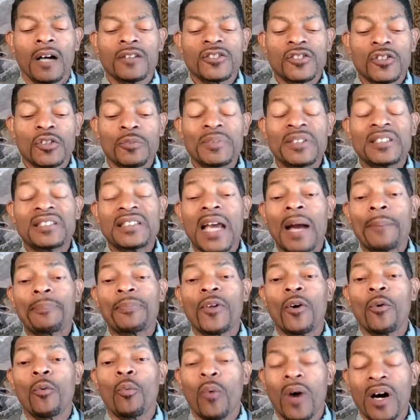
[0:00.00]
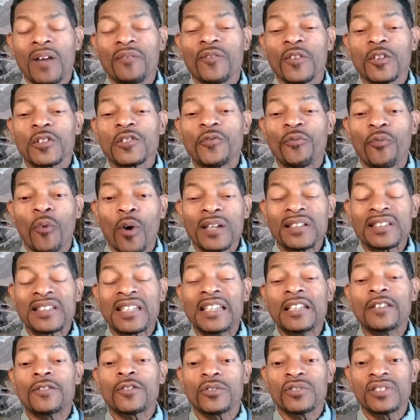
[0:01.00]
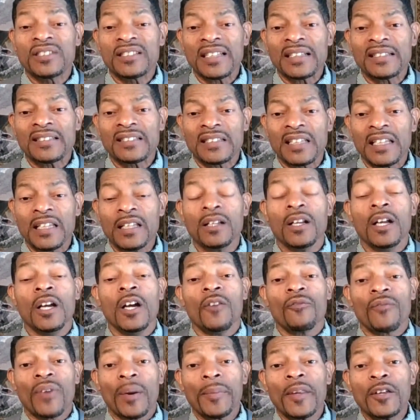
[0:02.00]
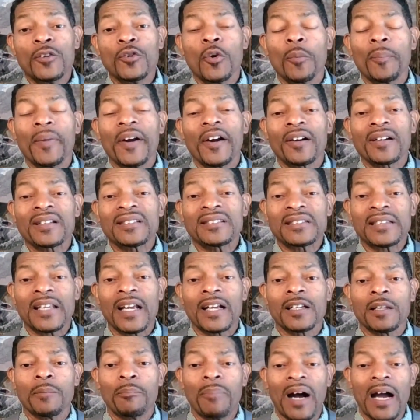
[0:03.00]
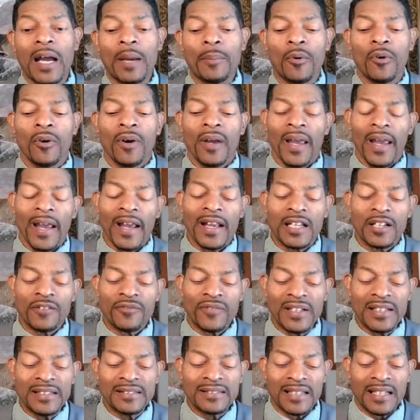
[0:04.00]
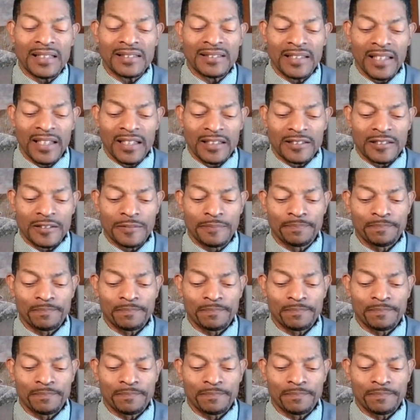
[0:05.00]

excuse me, chapter 1 verse 14 through 16 from the New American Standard Bible and it reads as this.